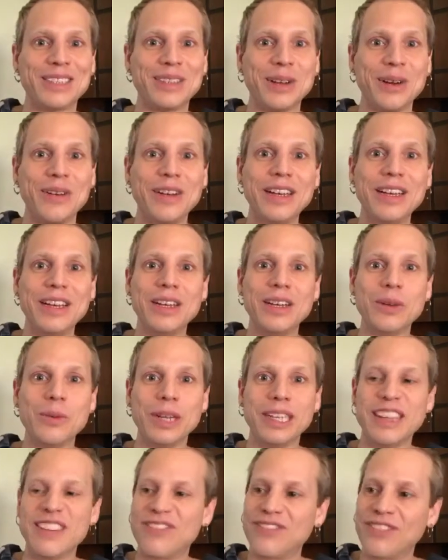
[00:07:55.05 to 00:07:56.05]
So
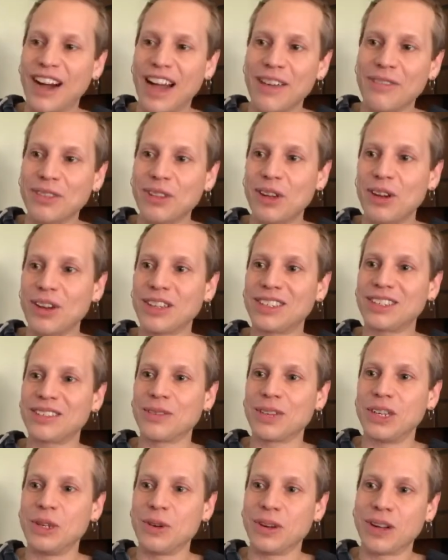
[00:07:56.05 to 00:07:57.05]
we did 5 looks.
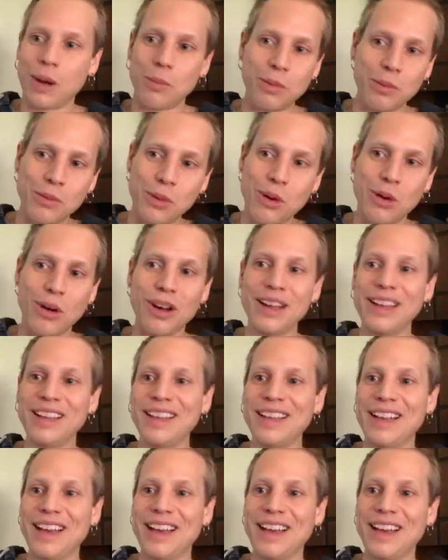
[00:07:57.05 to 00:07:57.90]
I'm going to do a couple more.